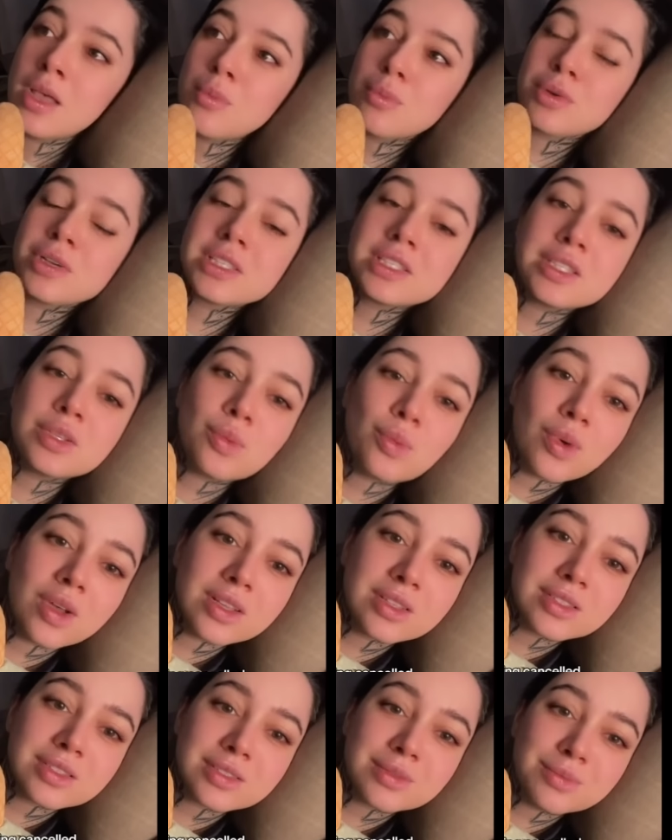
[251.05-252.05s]
Prison
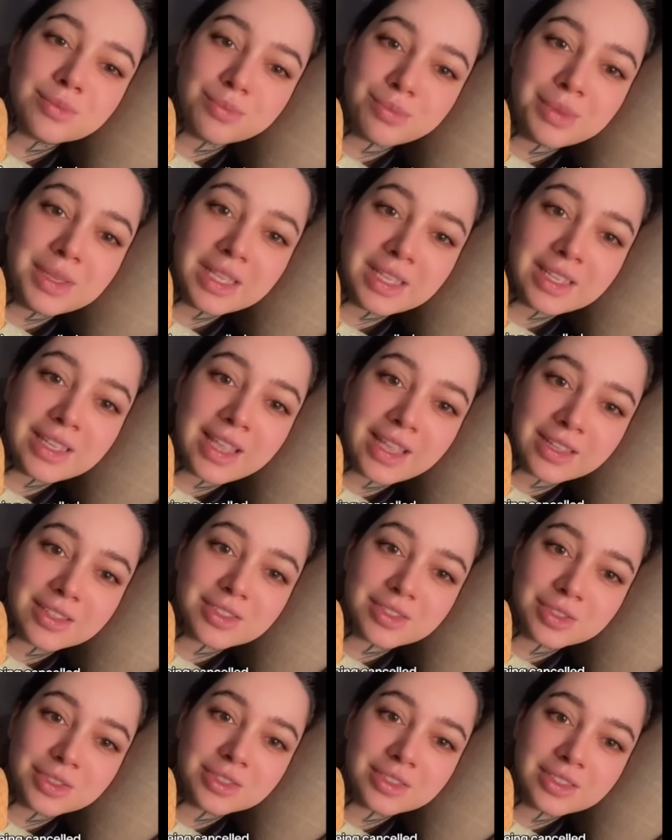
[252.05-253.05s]
was being
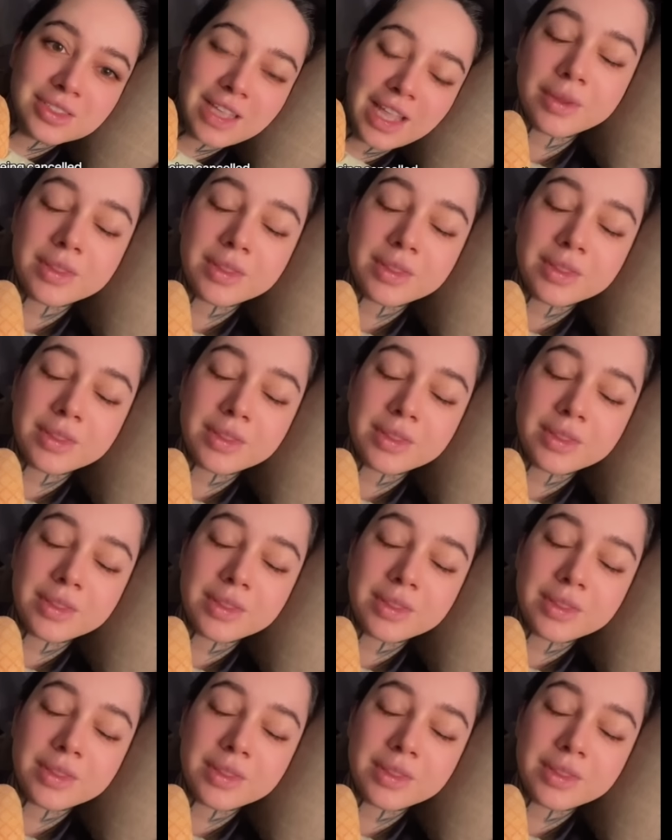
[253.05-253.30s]
canceled.